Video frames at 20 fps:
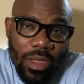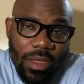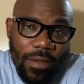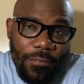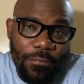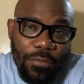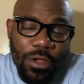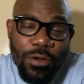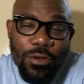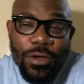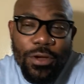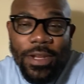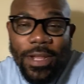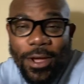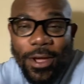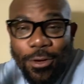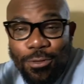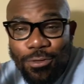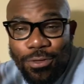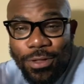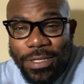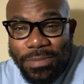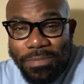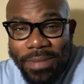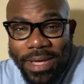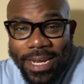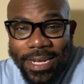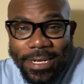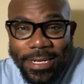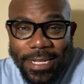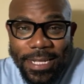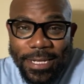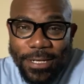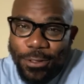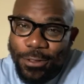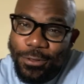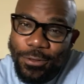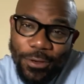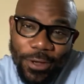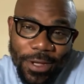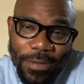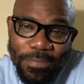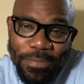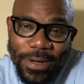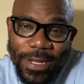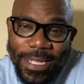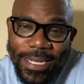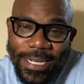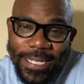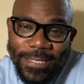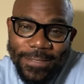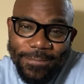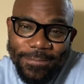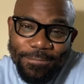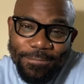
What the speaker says: You're looking at all this melanin. You're complaining.